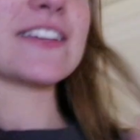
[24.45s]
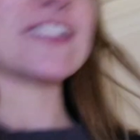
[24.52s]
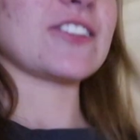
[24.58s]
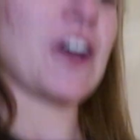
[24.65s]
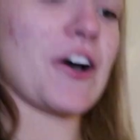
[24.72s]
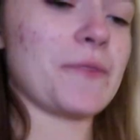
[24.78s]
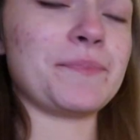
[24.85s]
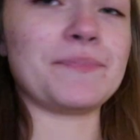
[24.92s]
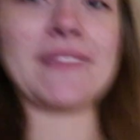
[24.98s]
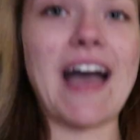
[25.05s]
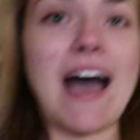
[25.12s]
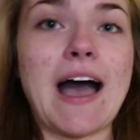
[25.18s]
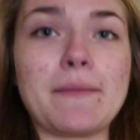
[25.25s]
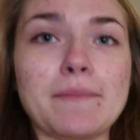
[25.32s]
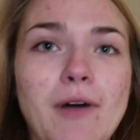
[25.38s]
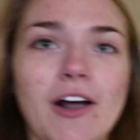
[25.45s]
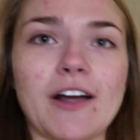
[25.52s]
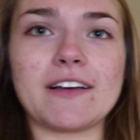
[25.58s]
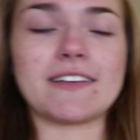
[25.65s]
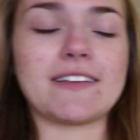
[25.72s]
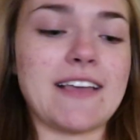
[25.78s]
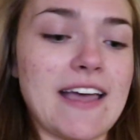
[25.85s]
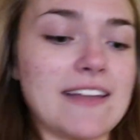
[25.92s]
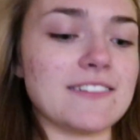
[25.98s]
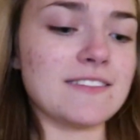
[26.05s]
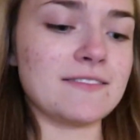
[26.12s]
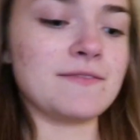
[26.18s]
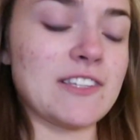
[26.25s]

so yeah, I'm uh, again,